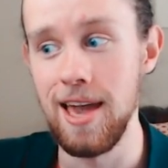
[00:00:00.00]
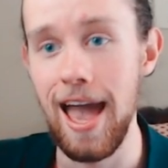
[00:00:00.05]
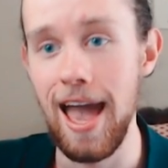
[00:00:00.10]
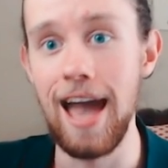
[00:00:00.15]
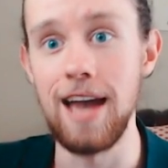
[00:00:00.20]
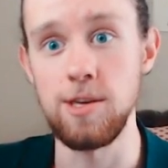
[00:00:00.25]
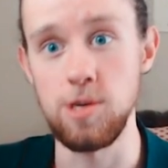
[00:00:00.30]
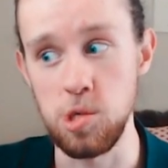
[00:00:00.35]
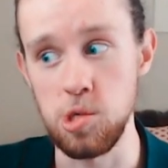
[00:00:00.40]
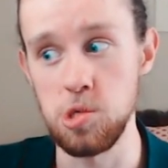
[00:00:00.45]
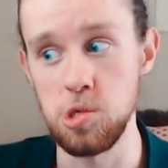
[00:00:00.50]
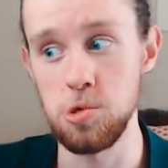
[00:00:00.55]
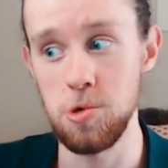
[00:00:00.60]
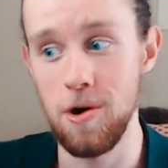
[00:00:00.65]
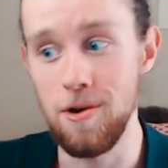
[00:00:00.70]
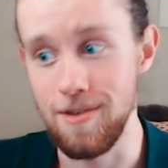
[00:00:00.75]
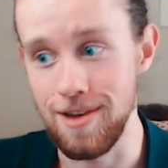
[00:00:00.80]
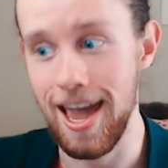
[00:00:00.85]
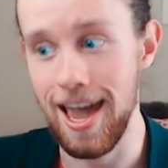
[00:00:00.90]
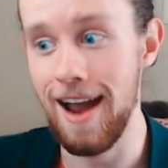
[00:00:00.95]
as a
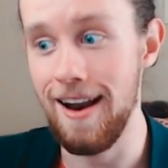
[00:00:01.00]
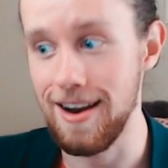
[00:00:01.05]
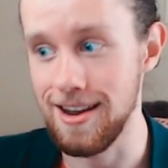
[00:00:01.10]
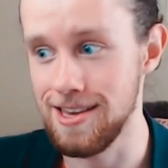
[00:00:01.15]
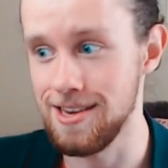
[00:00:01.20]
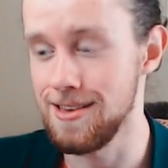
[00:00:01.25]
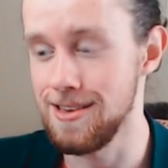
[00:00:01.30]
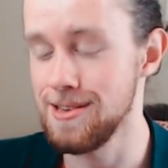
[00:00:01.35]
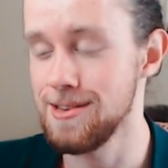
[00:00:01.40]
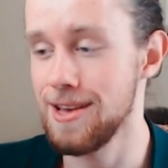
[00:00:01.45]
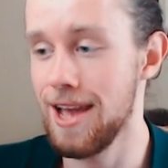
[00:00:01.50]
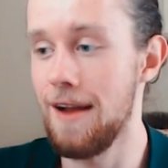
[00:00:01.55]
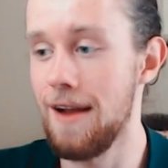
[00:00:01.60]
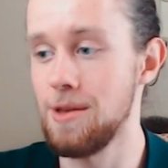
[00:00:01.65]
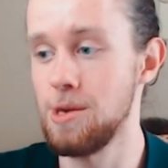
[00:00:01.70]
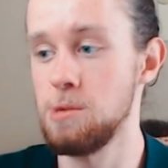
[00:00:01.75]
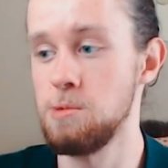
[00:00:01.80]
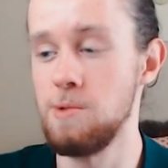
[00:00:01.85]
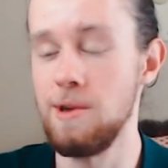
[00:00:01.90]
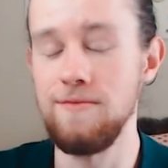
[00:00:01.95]
strong character. These are
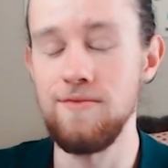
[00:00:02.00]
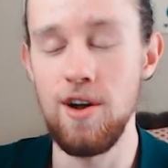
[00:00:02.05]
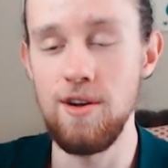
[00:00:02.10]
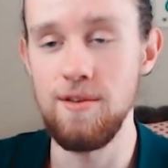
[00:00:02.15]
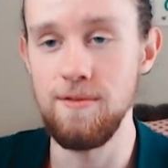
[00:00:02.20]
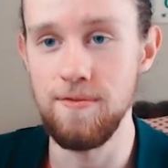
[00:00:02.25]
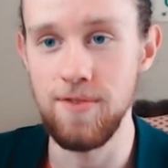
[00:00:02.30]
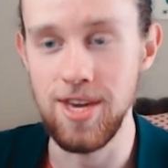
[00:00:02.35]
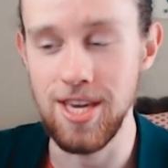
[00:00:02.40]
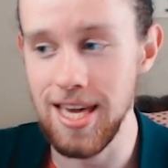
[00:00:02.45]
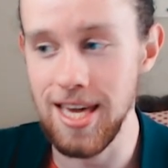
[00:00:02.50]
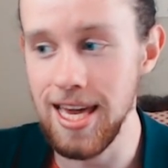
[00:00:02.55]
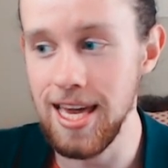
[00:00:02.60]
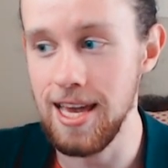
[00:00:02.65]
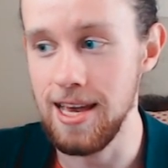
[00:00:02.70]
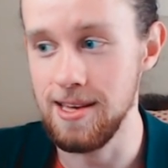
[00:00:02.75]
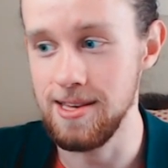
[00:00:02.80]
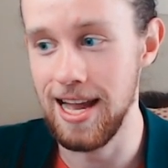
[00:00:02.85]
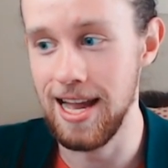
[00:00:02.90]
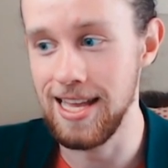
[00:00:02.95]
characters we've known for
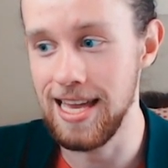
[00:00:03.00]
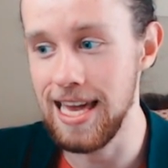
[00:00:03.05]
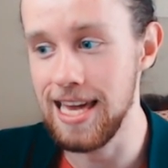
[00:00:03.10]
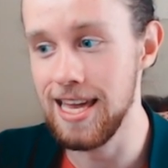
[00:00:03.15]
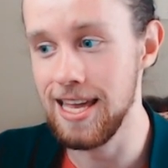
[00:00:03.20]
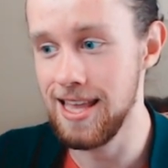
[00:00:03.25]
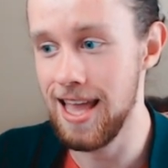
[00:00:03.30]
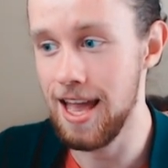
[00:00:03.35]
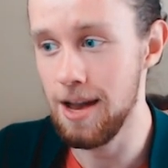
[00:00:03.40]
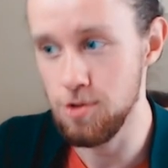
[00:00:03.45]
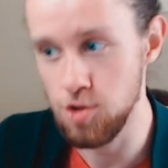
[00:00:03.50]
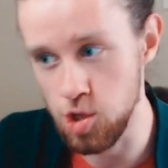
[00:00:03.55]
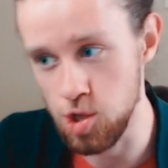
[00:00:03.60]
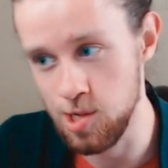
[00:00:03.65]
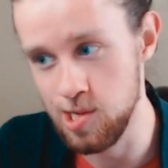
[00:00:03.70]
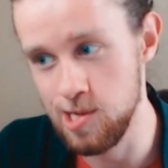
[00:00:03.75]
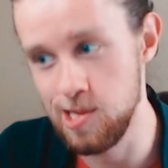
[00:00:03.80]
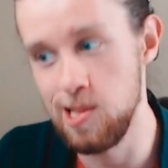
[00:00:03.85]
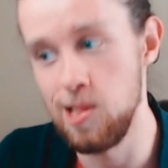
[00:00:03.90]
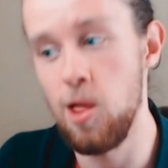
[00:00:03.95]
years, and he can now just
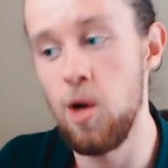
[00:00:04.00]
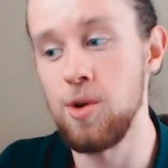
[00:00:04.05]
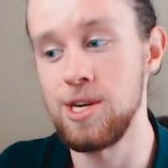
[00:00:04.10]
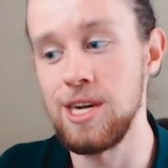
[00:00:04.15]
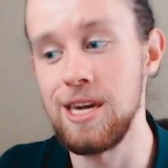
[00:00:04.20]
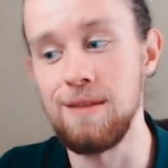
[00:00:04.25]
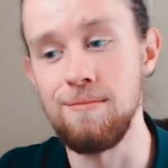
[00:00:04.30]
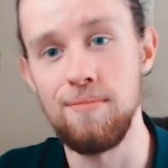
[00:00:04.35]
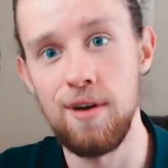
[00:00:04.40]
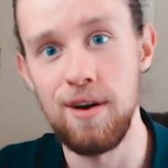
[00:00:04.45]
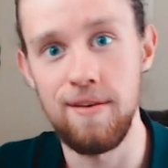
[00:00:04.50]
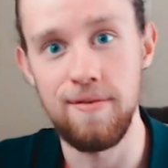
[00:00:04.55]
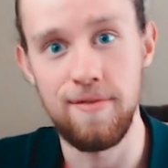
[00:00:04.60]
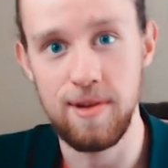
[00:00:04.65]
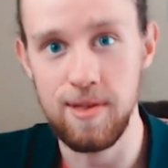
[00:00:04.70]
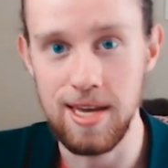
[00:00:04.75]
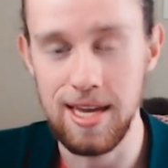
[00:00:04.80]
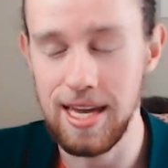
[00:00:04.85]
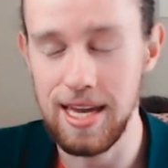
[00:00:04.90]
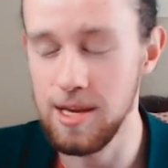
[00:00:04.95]
slot in
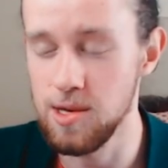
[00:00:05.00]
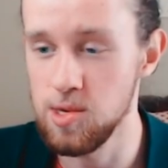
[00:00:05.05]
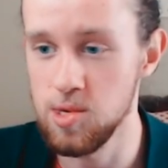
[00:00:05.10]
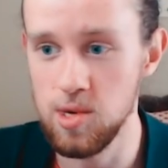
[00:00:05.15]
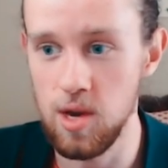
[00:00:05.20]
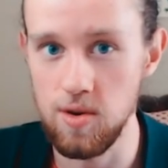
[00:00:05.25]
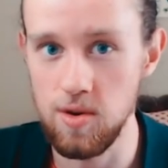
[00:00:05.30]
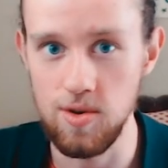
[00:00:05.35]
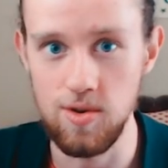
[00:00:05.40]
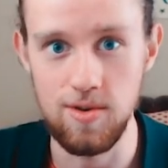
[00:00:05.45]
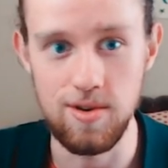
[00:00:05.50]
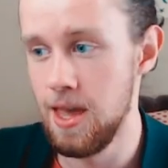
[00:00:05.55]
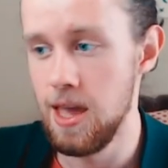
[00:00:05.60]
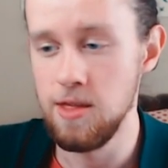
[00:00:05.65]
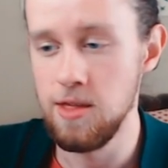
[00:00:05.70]
perfectly. It's so good.